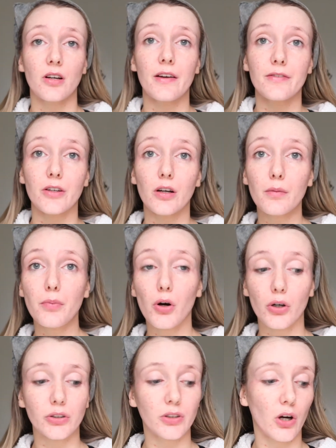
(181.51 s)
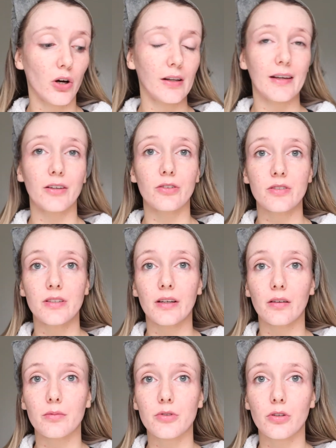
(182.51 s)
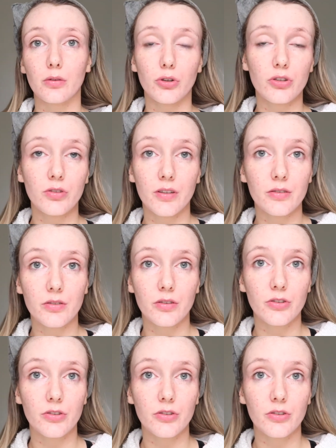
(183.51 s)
If you're putting on like your serums or your moisturizers on